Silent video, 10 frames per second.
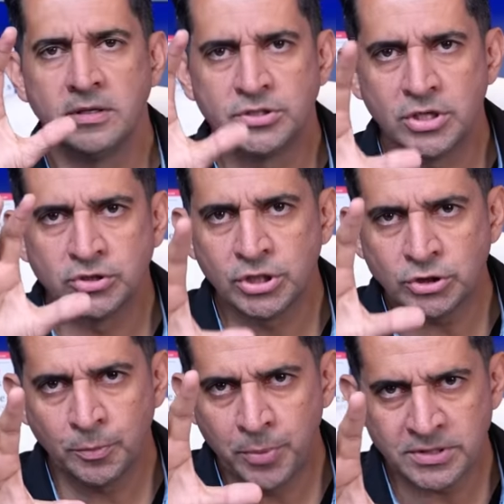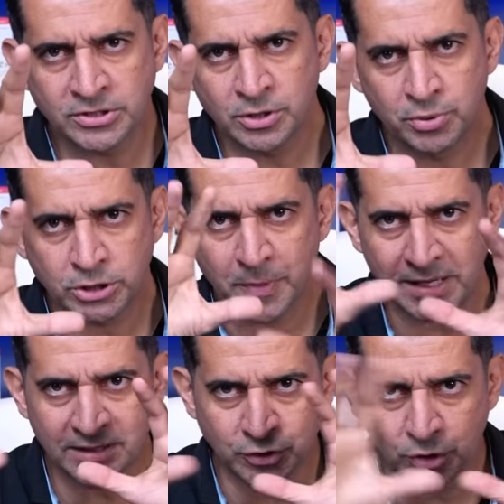Uh, uh, just to put this in
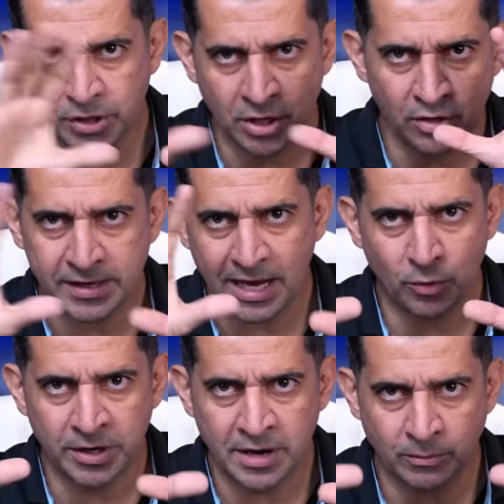perspective so you can look at it with